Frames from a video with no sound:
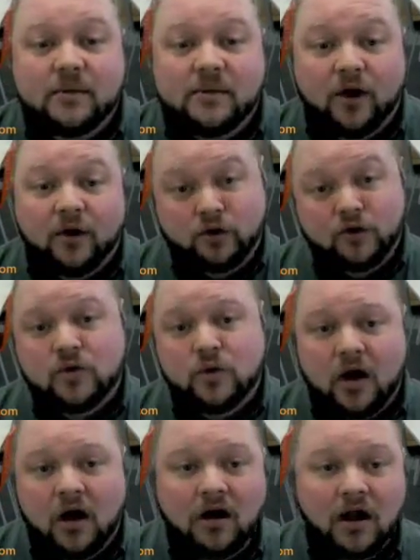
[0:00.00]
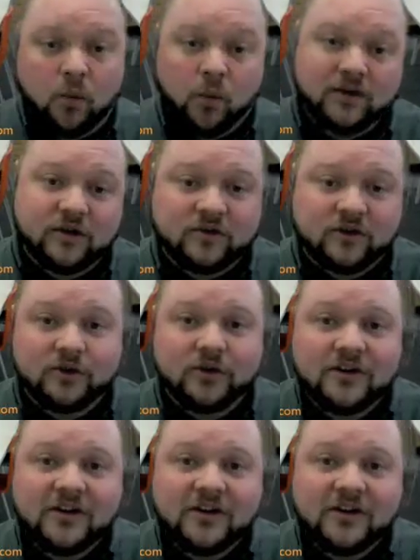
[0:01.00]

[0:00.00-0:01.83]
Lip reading: about who you are and what you do.